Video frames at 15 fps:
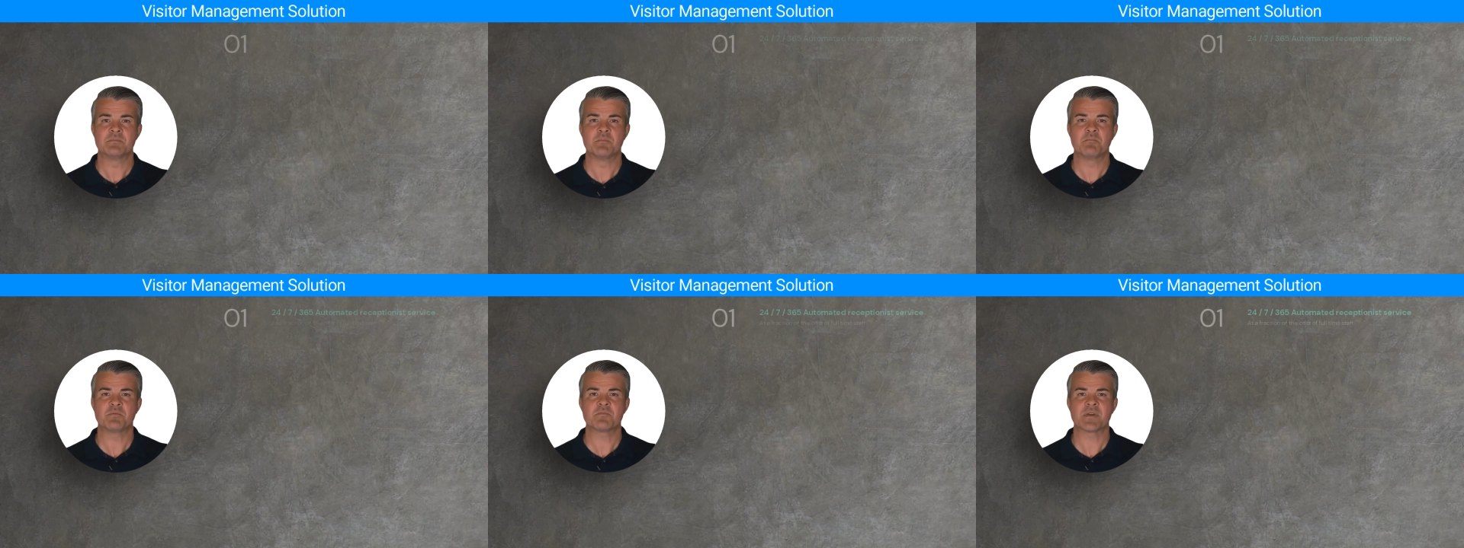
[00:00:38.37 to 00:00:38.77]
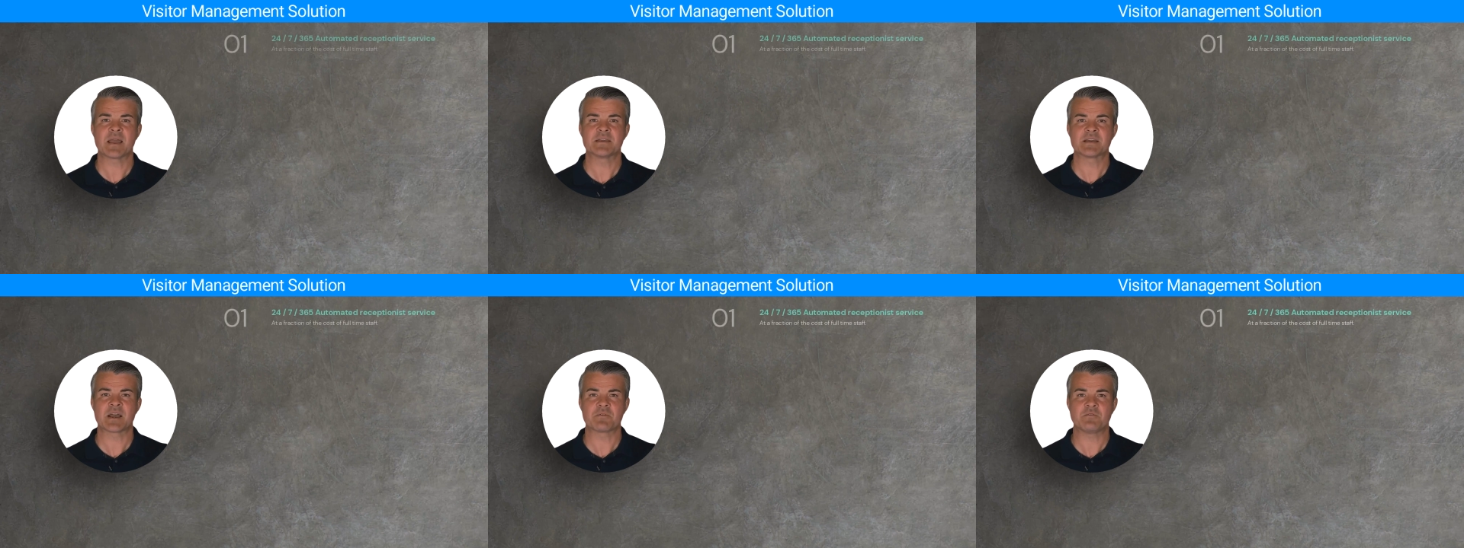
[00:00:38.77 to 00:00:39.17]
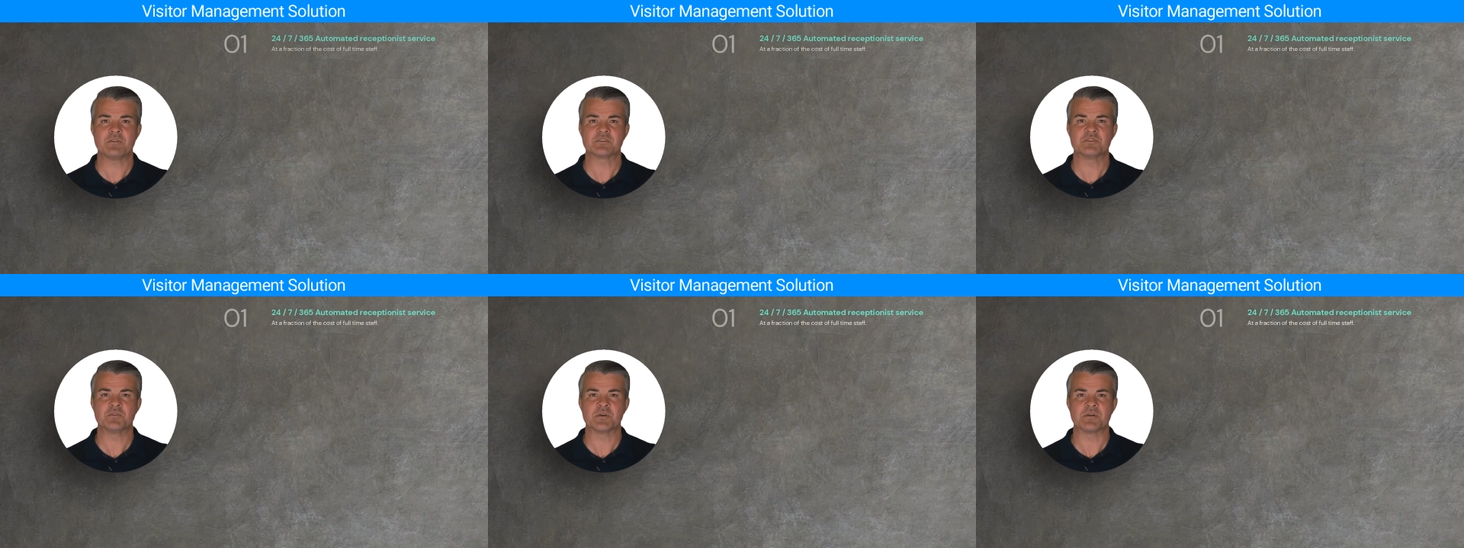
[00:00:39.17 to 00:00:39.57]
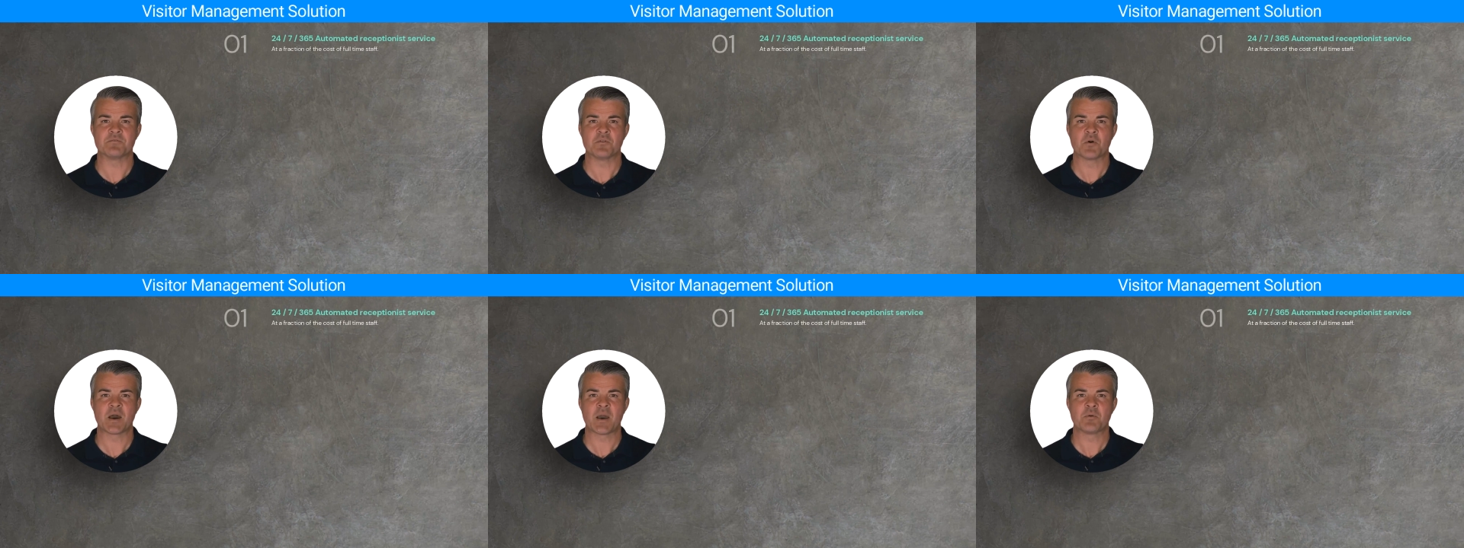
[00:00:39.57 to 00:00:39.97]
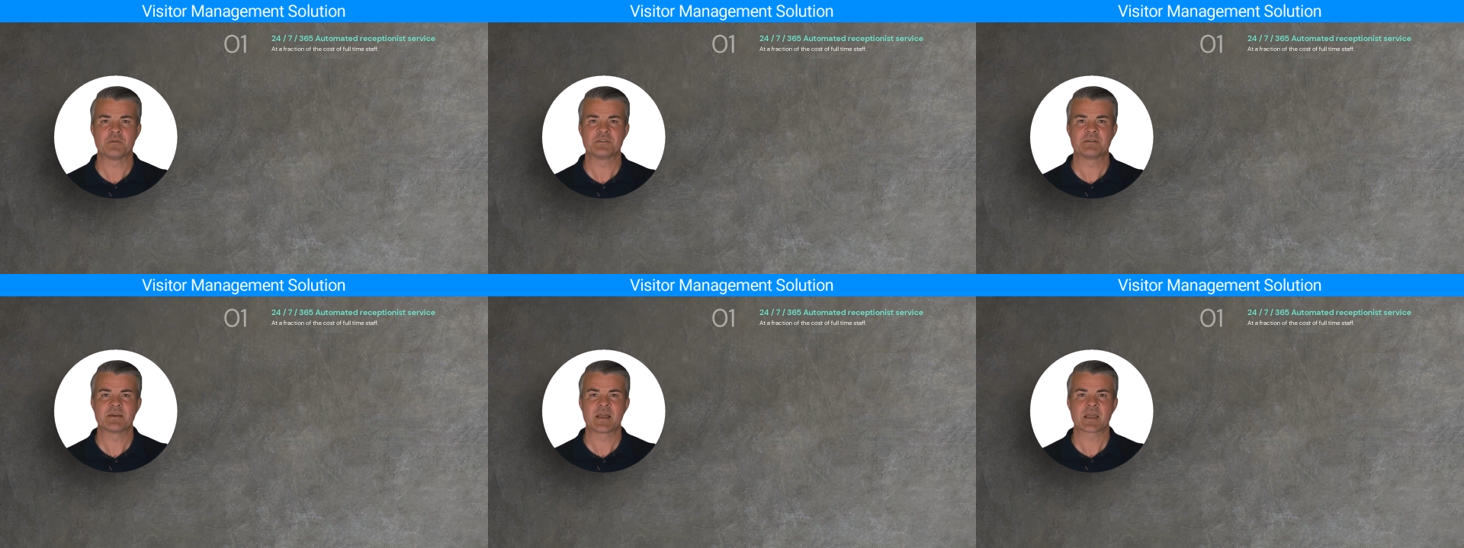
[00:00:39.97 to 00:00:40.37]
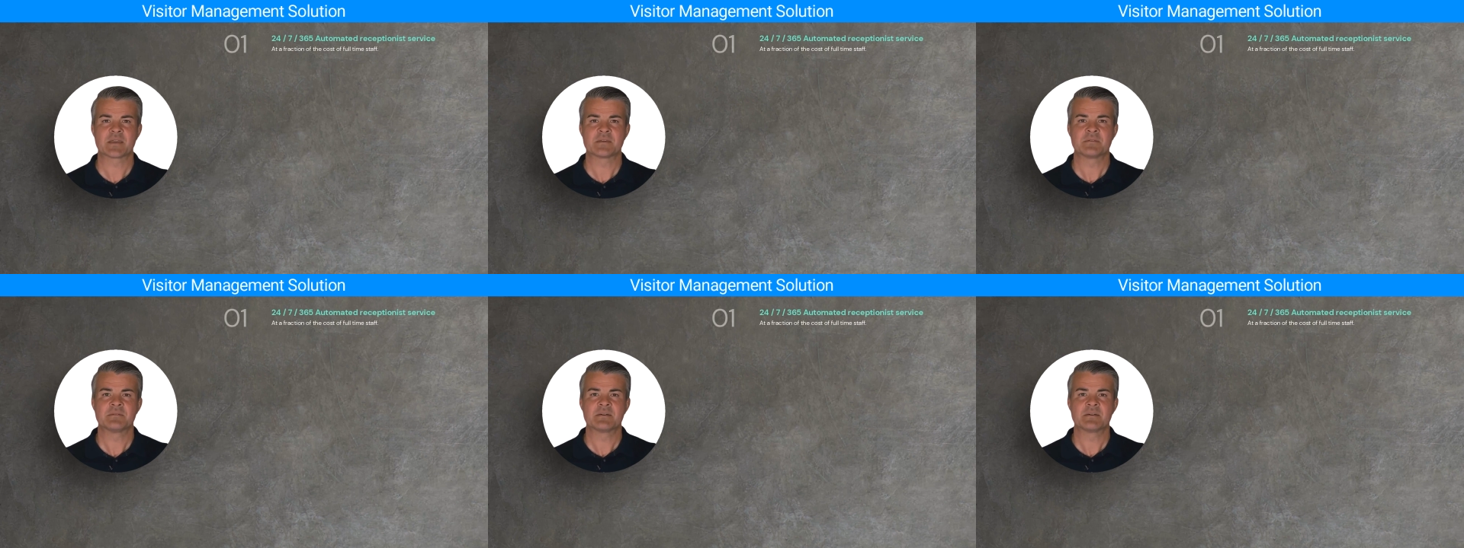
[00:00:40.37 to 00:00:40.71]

provide coverage 24 hours a day,